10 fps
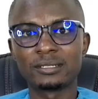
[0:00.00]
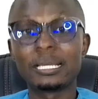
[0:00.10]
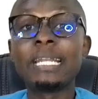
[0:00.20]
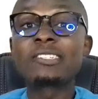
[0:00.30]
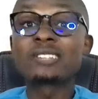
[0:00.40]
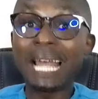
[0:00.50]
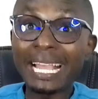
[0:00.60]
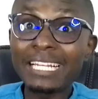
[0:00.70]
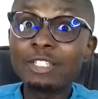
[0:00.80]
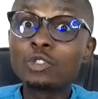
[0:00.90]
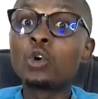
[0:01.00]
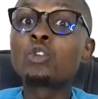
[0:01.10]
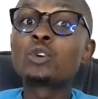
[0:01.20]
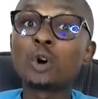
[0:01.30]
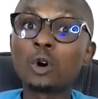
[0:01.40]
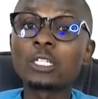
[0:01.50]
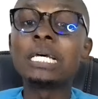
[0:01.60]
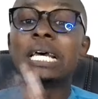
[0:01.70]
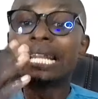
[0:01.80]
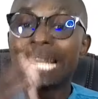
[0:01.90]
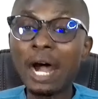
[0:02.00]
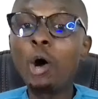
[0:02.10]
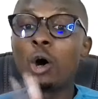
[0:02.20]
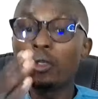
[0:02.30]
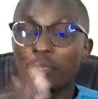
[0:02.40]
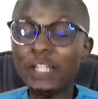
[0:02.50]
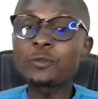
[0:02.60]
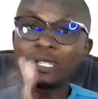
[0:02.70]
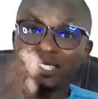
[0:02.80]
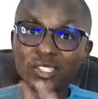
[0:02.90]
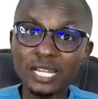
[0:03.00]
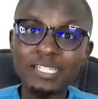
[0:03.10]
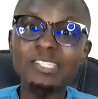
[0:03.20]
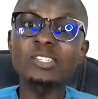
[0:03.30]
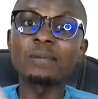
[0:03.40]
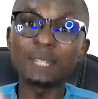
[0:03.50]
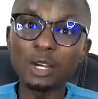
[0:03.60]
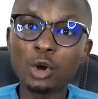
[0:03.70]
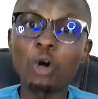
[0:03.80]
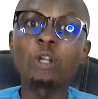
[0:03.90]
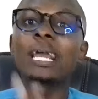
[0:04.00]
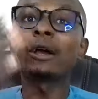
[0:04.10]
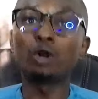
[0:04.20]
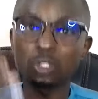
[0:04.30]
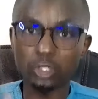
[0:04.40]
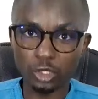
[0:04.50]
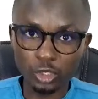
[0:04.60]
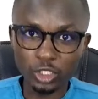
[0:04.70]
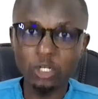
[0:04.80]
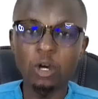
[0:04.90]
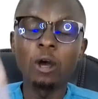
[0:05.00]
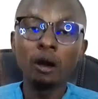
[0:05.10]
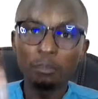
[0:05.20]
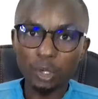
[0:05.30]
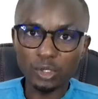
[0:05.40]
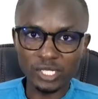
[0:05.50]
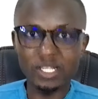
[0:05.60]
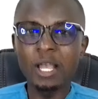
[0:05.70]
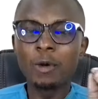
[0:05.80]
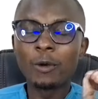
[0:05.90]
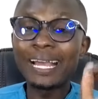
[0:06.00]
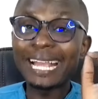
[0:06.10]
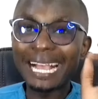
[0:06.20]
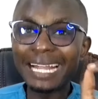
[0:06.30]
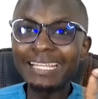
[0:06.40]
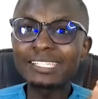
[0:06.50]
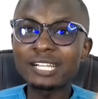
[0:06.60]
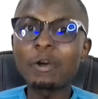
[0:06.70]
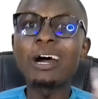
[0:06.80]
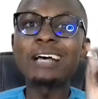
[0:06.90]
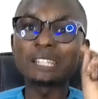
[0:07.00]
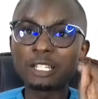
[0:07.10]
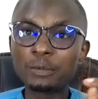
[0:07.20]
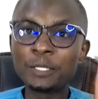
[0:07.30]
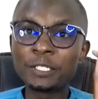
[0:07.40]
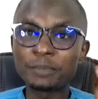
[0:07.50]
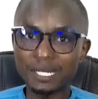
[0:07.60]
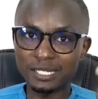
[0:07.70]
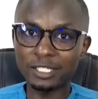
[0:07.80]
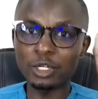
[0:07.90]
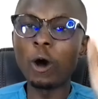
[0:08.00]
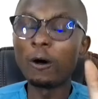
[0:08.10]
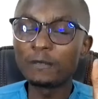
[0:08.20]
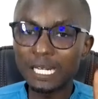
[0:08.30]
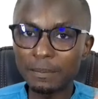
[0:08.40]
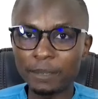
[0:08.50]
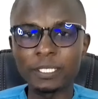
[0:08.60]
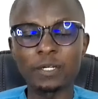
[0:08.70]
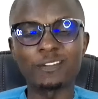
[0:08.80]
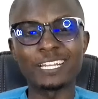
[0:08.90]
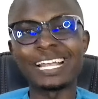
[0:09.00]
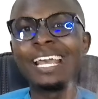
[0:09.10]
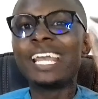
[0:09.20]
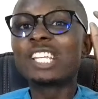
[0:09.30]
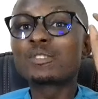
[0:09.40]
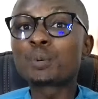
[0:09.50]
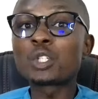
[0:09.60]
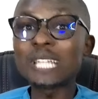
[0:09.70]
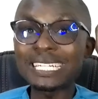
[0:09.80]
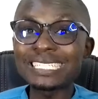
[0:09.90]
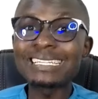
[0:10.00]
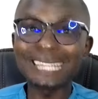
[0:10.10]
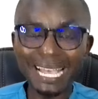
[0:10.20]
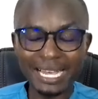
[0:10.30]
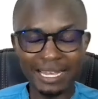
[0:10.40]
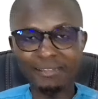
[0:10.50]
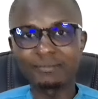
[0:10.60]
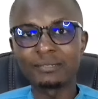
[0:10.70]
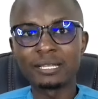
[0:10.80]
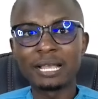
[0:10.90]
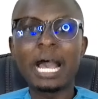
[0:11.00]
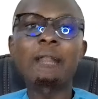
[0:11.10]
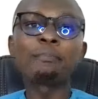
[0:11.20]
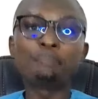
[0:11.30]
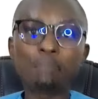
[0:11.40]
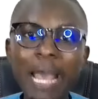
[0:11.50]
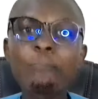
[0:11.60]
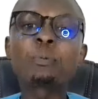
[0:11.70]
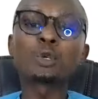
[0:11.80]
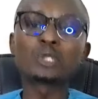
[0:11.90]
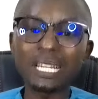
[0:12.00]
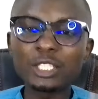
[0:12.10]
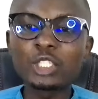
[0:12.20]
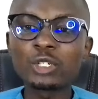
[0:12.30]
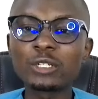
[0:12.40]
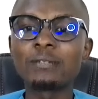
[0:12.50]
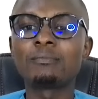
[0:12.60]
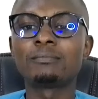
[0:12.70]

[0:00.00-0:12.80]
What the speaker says: then he's likely to go to court. Now that will start something called a constitutional process, where Rigathi Gachagua, as the deputy president of the Republic of Kenya, is protected there. And by protection,